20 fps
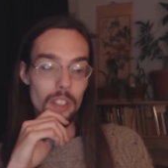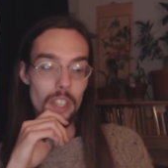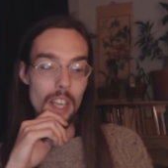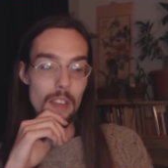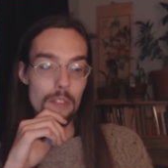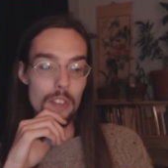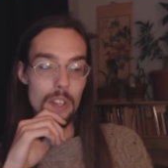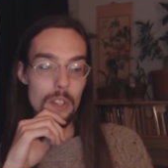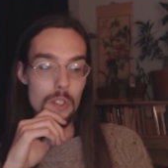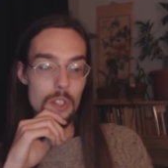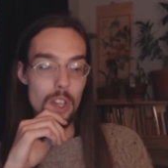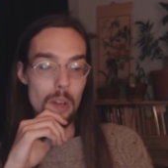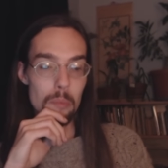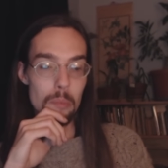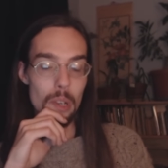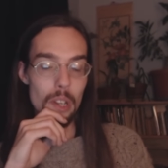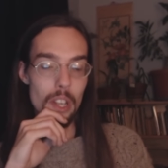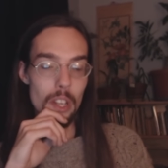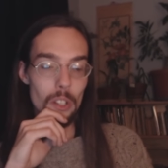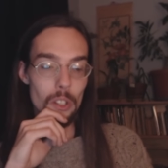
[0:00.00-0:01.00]
leaving
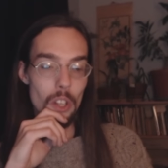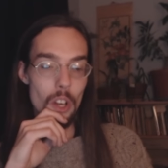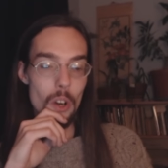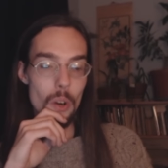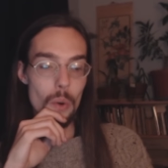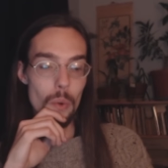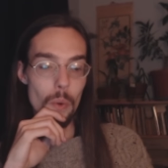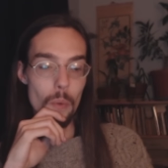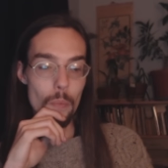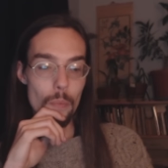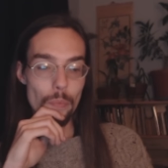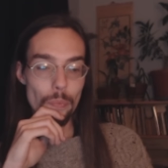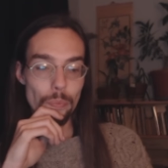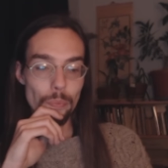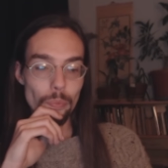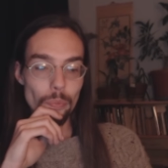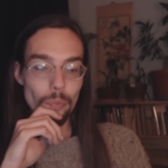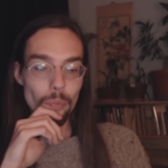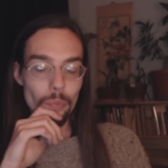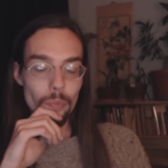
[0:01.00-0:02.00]
somebody alone
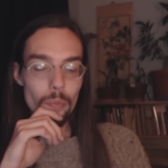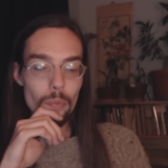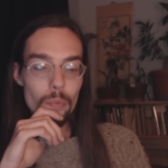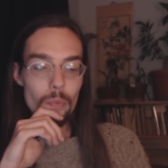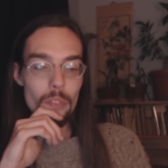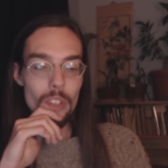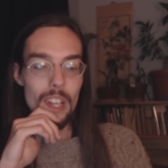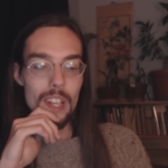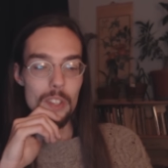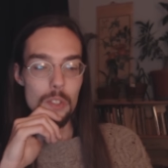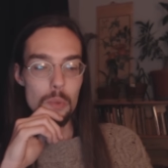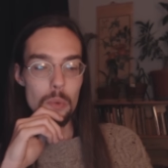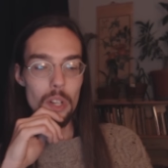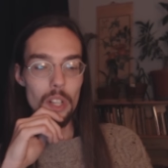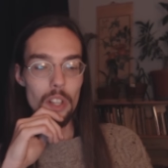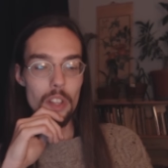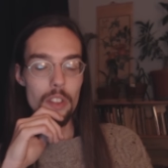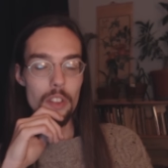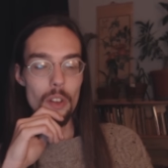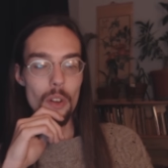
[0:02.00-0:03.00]
is
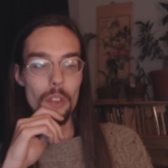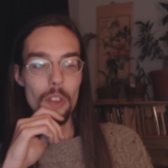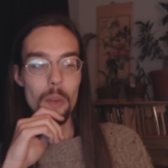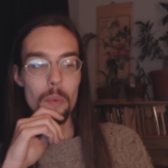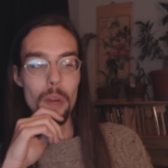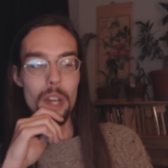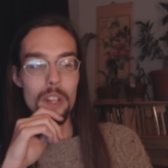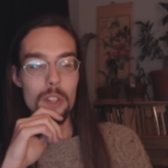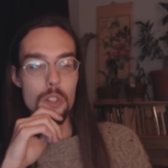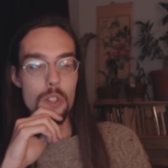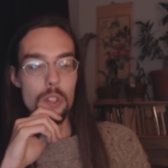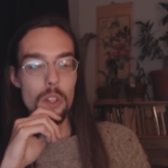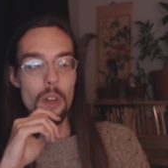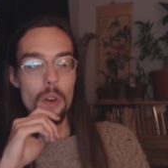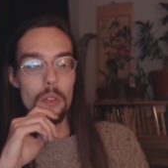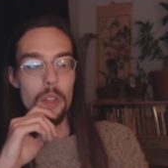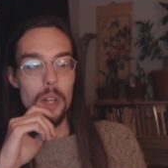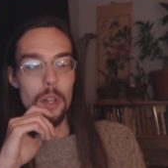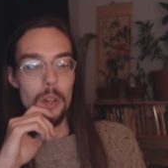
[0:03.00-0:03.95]
really the only way to slow